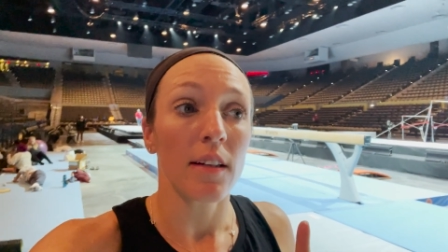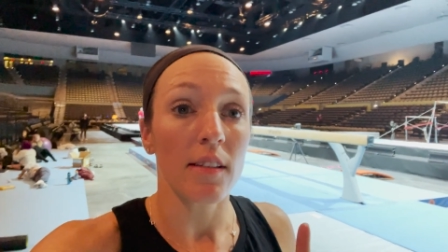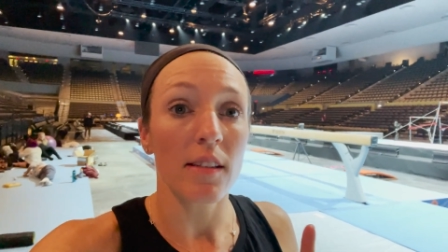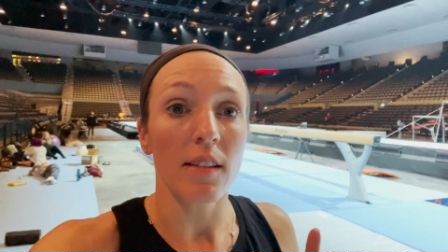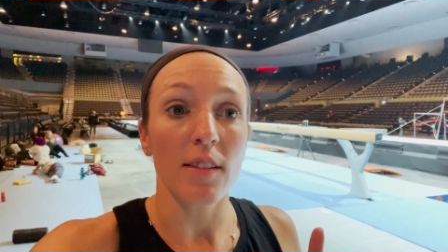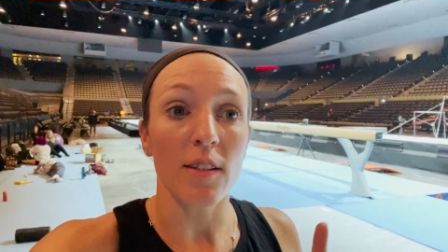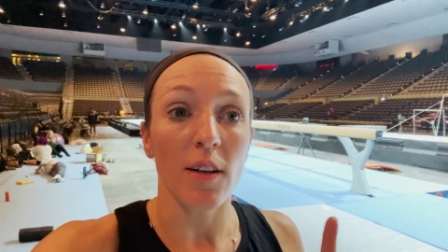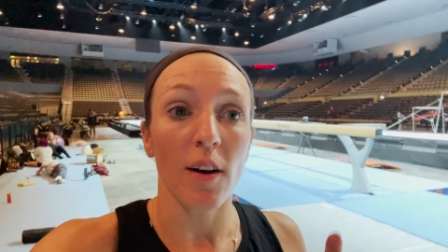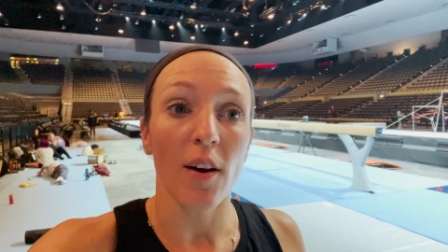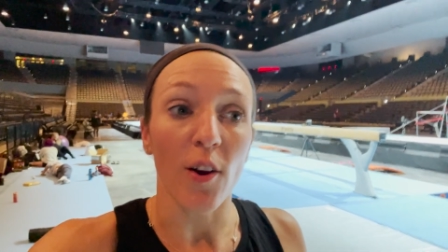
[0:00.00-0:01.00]
This is
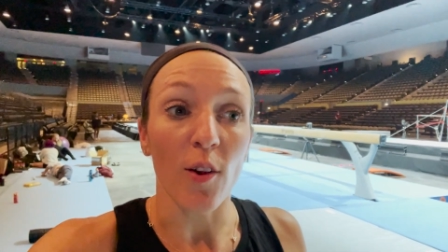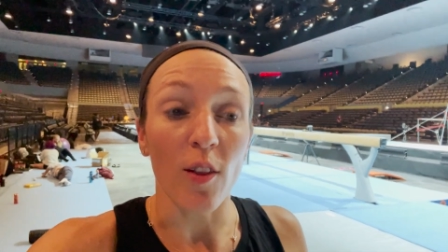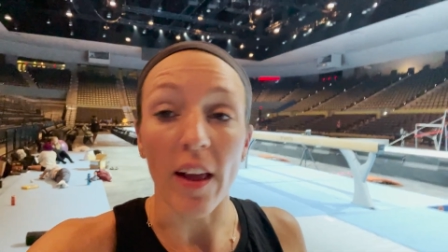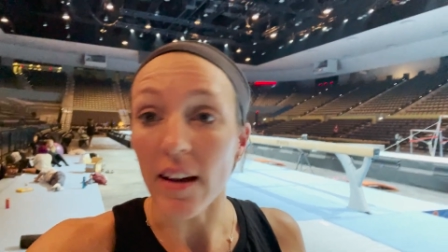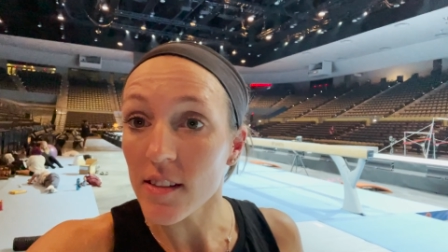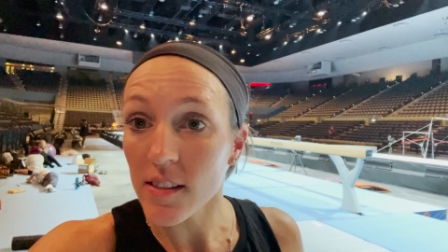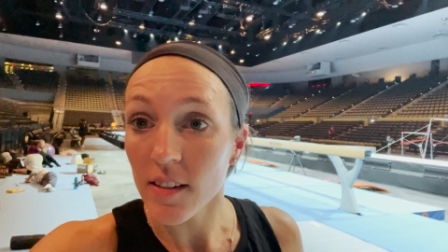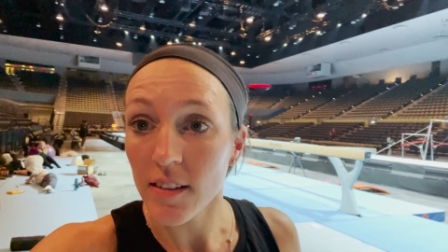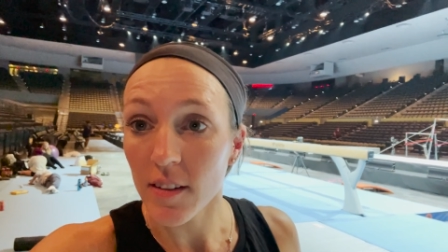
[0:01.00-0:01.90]
our last